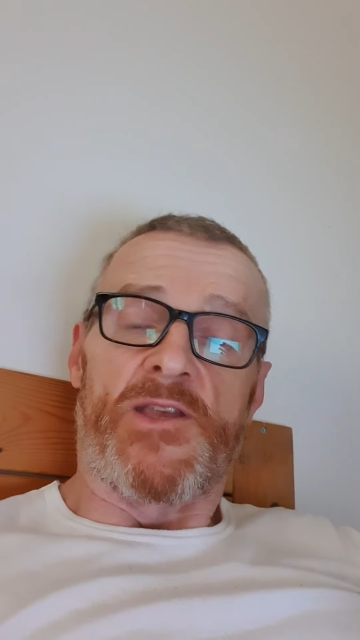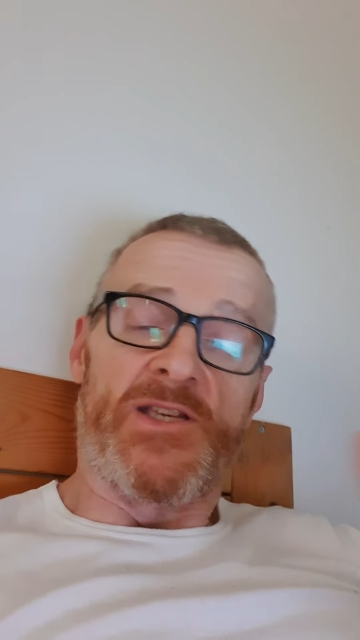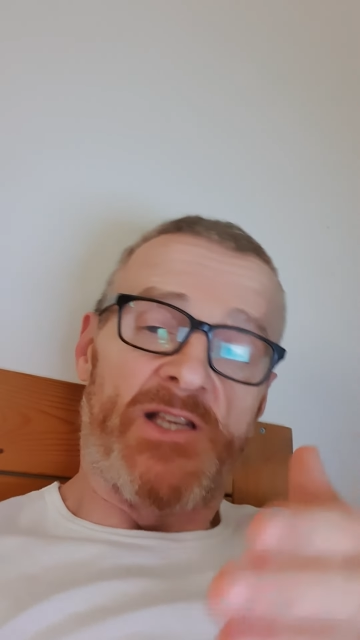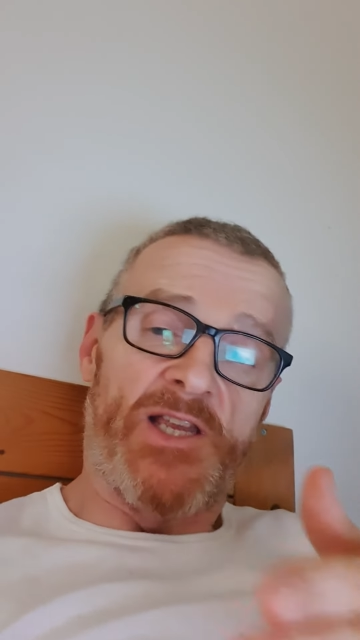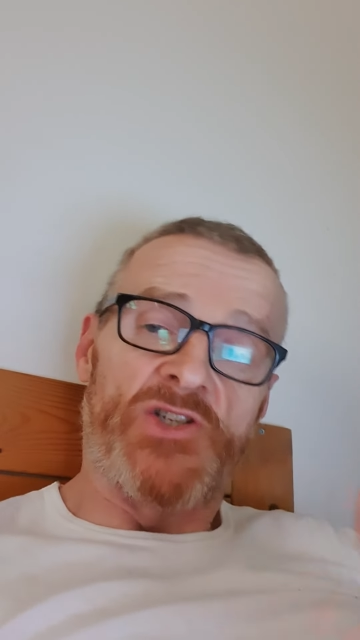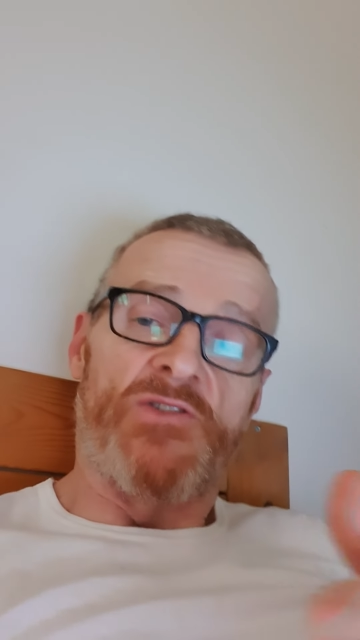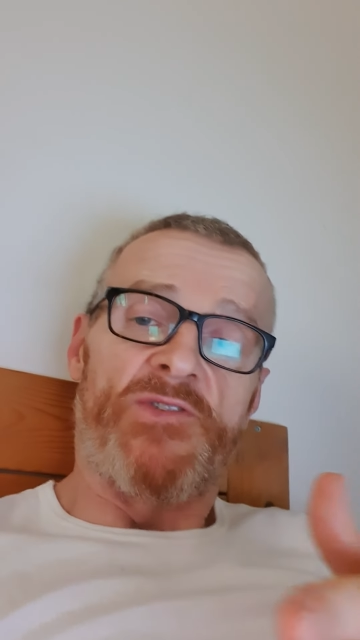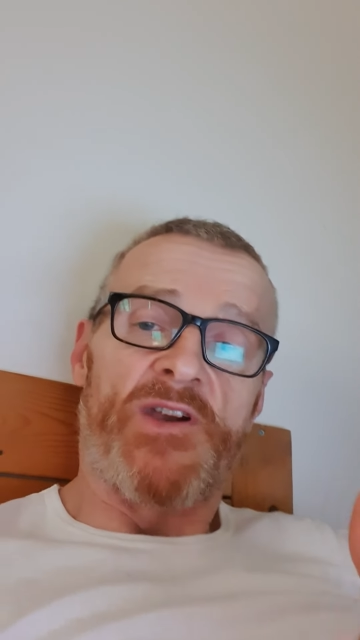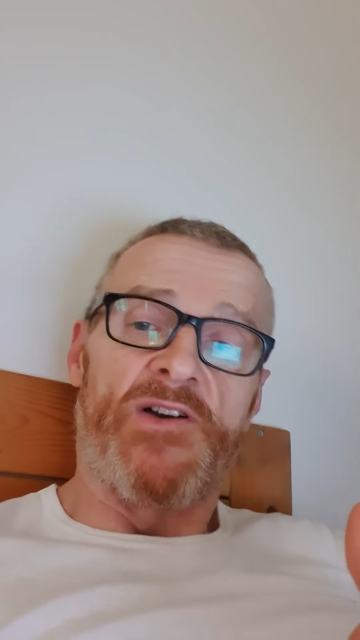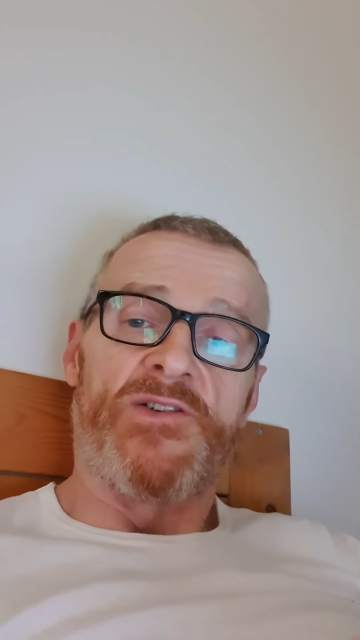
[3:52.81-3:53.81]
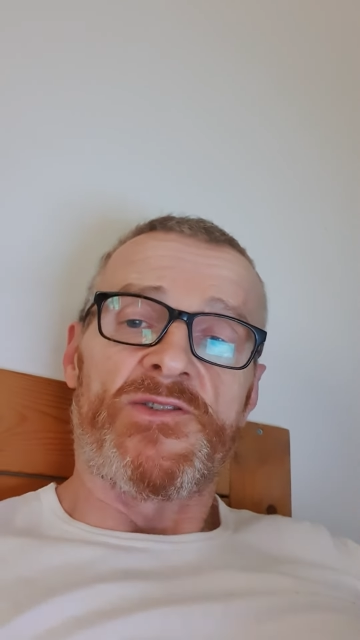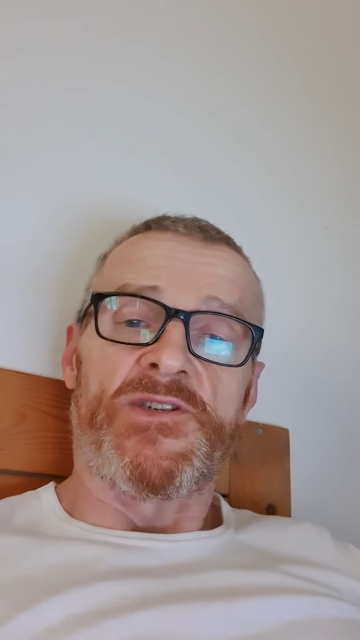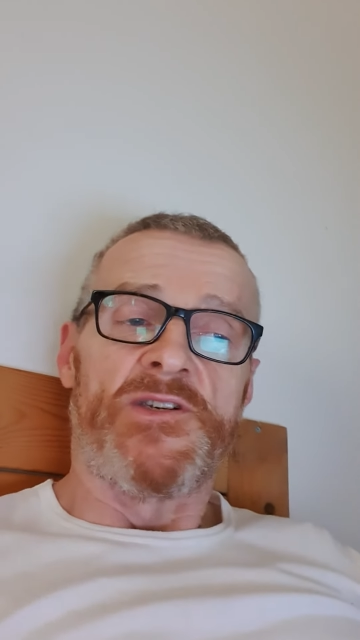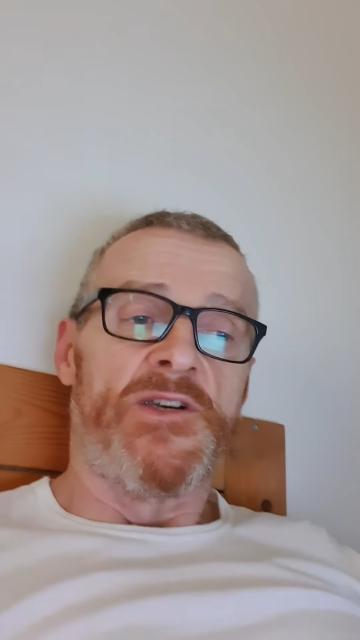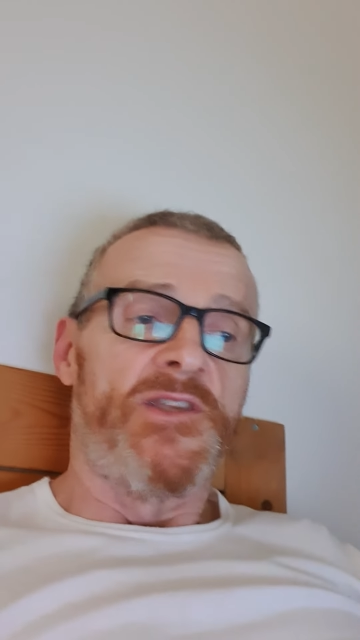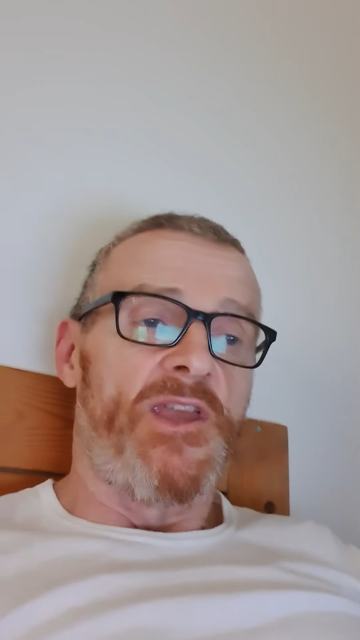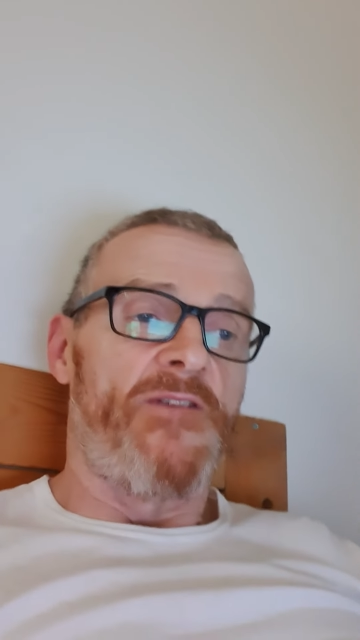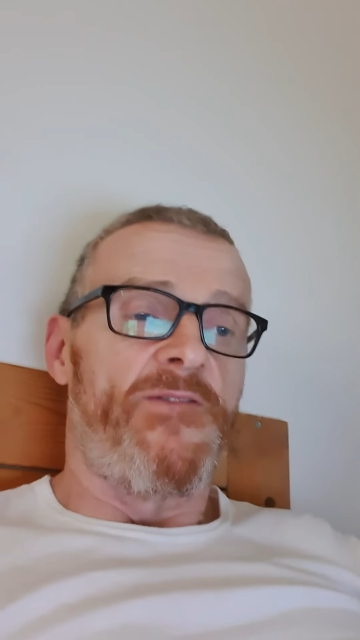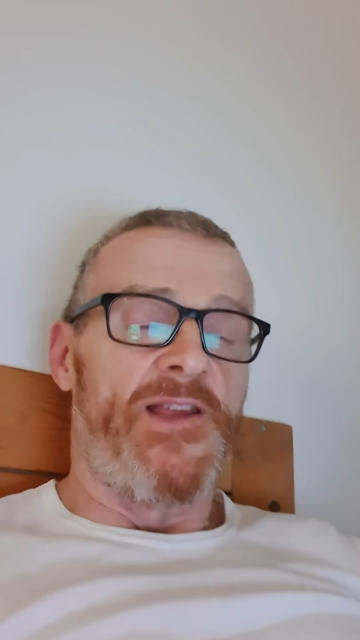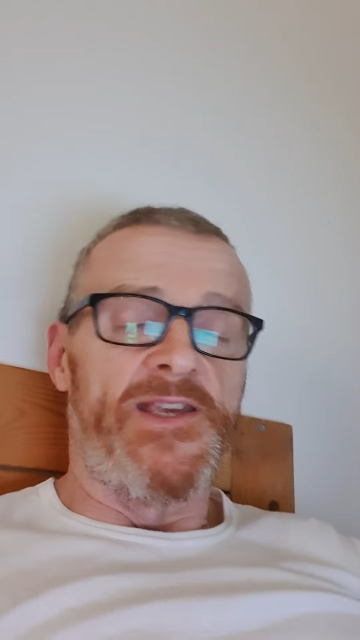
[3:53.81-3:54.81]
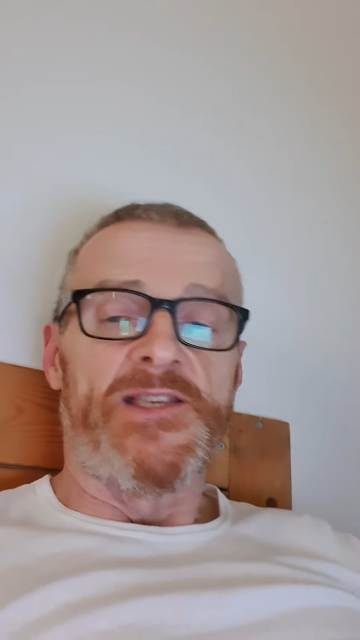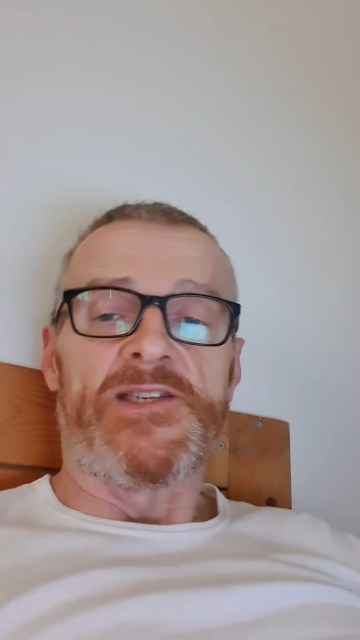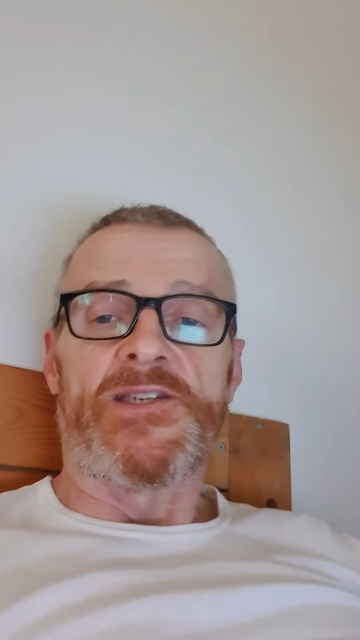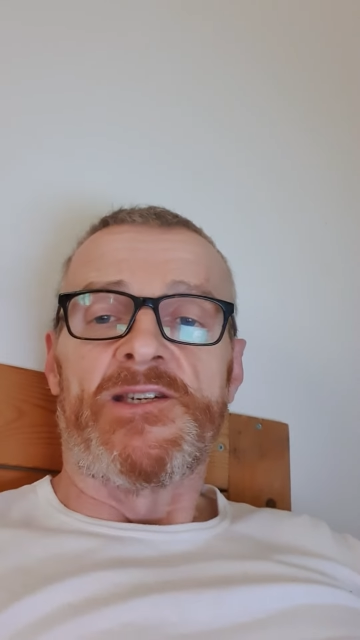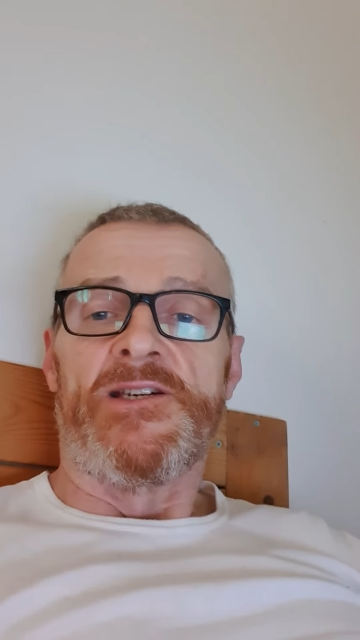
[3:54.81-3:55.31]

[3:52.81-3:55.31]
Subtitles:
selection of cars, their fleets.